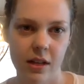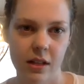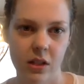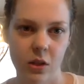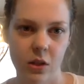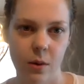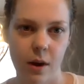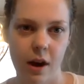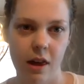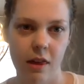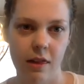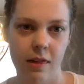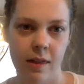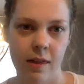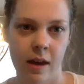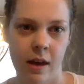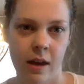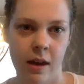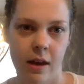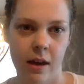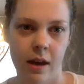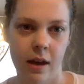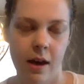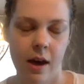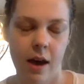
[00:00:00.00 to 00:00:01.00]
So I think
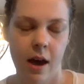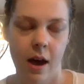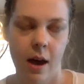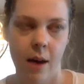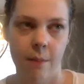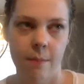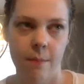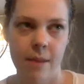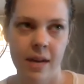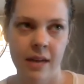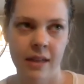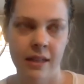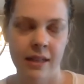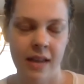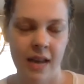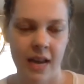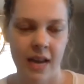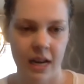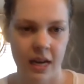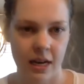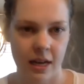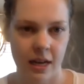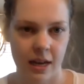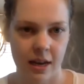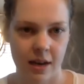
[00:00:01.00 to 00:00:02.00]

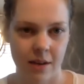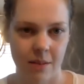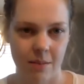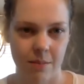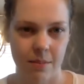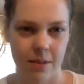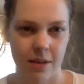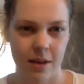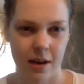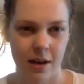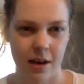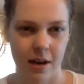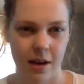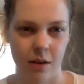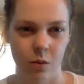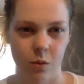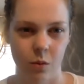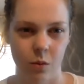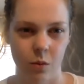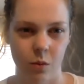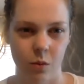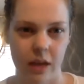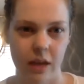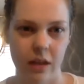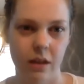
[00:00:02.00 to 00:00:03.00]
maintaining it being a
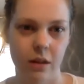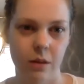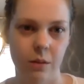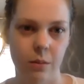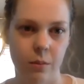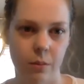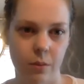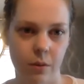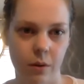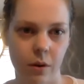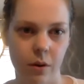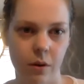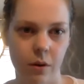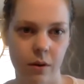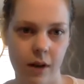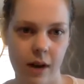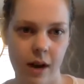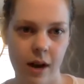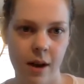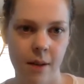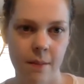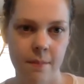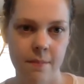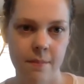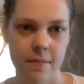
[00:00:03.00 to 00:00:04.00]
regular
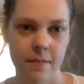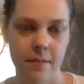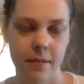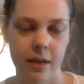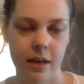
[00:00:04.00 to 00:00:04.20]
program